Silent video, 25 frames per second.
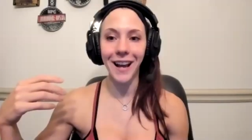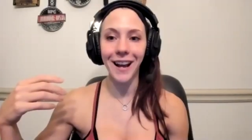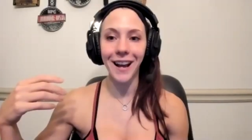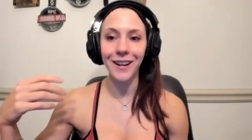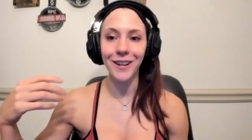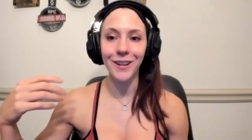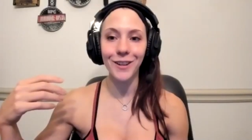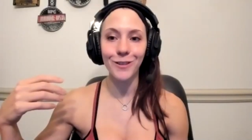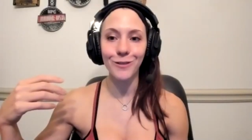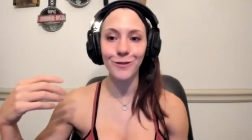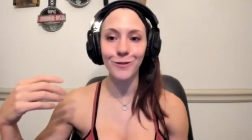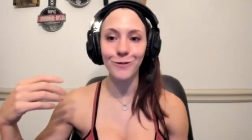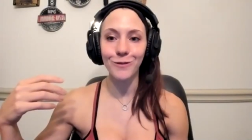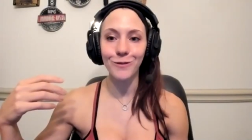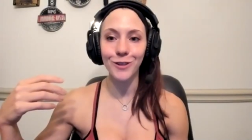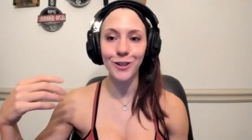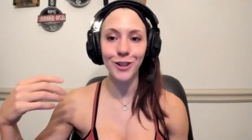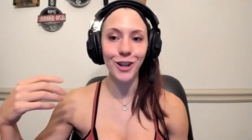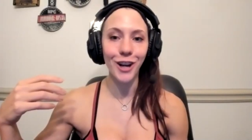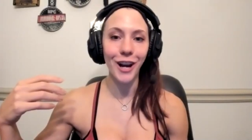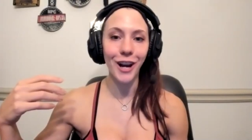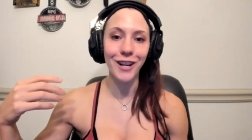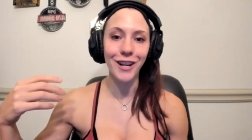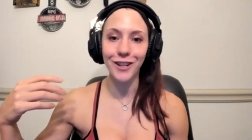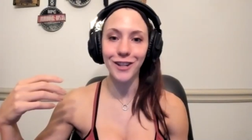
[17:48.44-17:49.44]
How do you
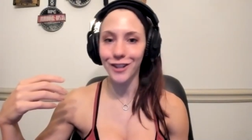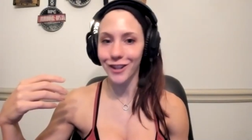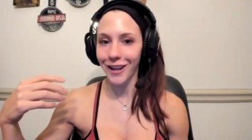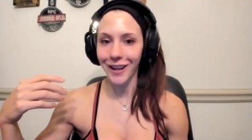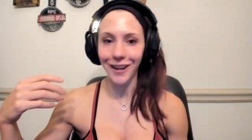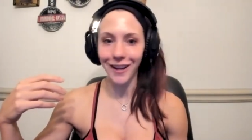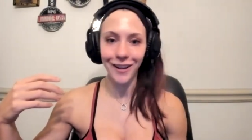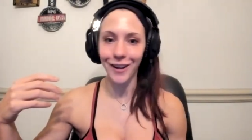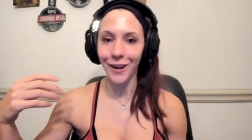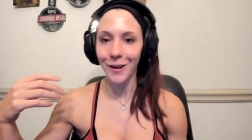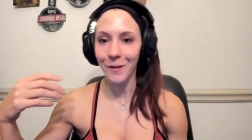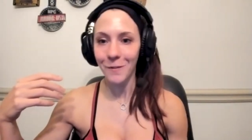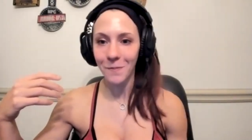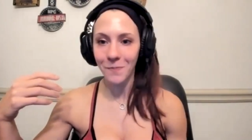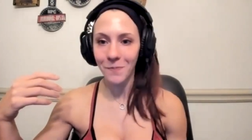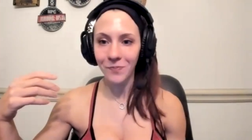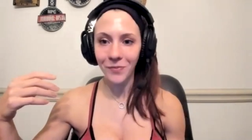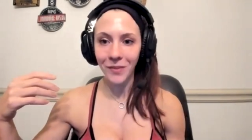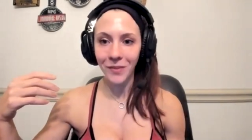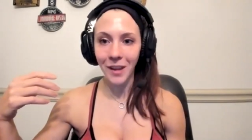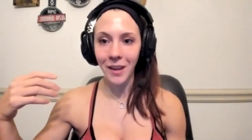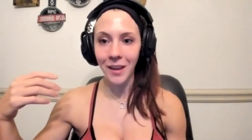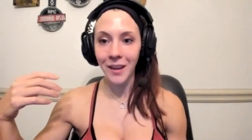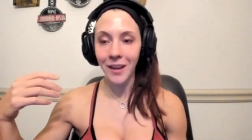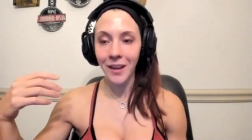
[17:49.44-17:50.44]
change that up?
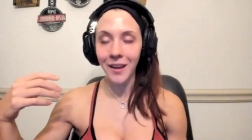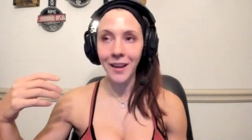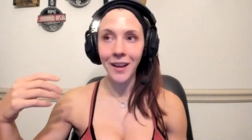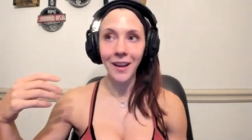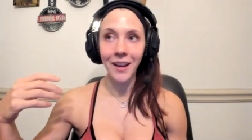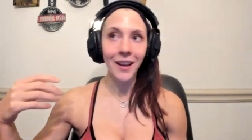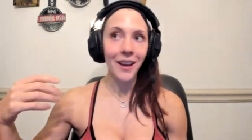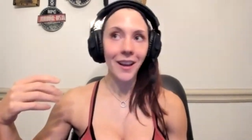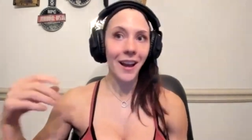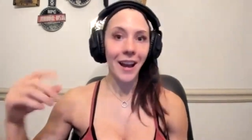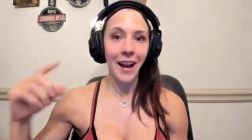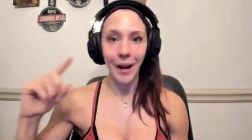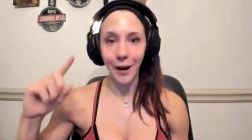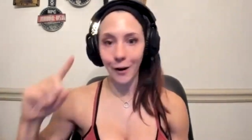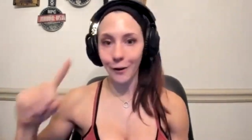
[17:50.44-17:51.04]
Right.